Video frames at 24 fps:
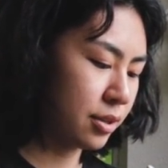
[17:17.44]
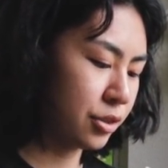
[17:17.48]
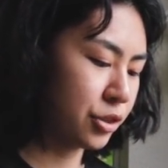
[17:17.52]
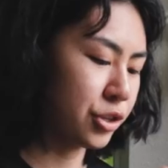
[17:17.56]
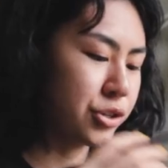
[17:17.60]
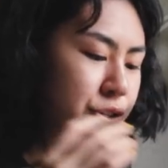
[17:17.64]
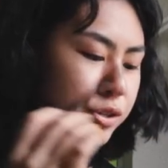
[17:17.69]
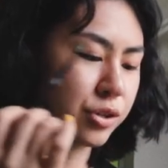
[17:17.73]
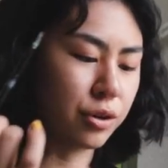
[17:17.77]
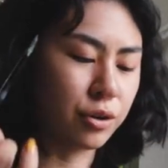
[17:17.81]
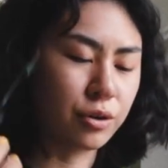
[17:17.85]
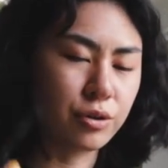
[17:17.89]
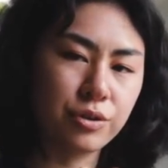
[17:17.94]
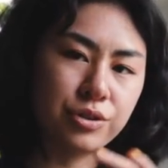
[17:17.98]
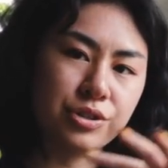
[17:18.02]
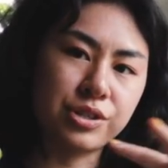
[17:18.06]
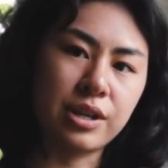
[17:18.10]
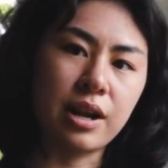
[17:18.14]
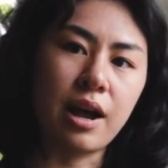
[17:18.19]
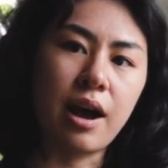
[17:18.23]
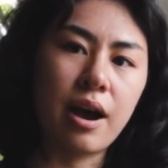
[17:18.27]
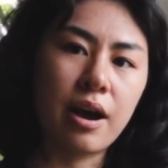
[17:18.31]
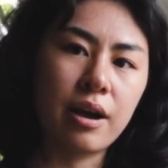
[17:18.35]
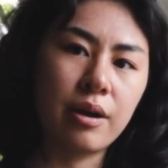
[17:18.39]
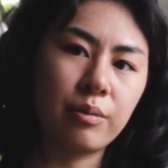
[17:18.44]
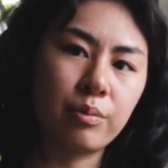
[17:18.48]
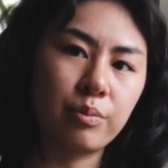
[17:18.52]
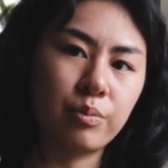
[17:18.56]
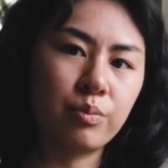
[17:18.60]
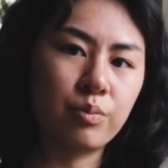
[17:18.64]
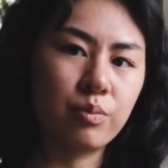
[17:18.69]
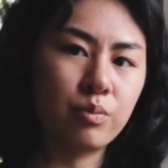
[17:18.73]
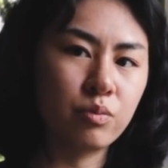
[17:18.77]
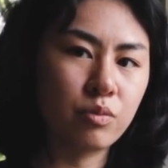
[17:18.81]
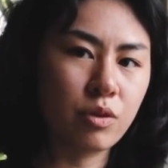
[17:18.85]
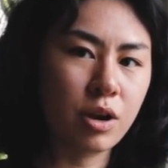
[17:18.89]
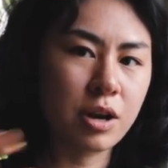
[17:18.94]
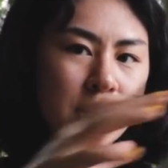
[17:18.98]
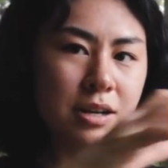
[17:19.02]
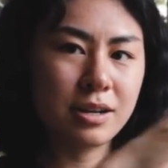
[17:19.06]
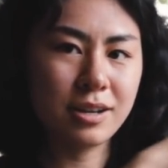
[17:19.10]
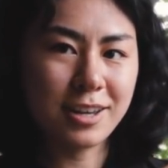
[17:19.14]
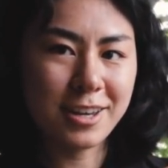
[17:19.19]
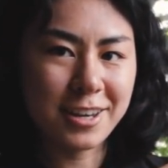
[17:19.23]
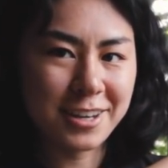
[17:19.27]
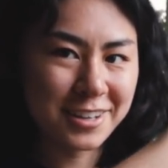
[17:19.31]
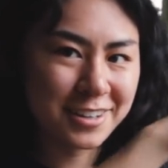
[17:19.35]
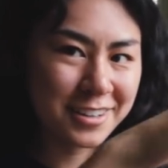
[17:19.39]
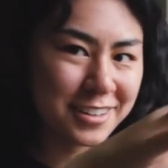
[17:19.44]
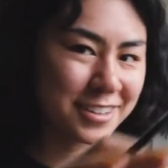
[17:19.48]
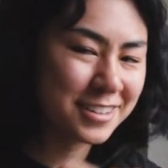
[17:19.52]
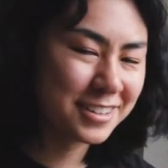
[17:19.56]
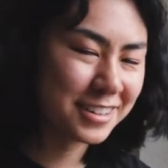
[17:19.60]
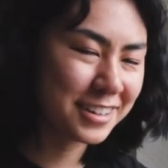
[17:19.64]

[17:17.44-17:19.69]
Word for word: the circles that I run in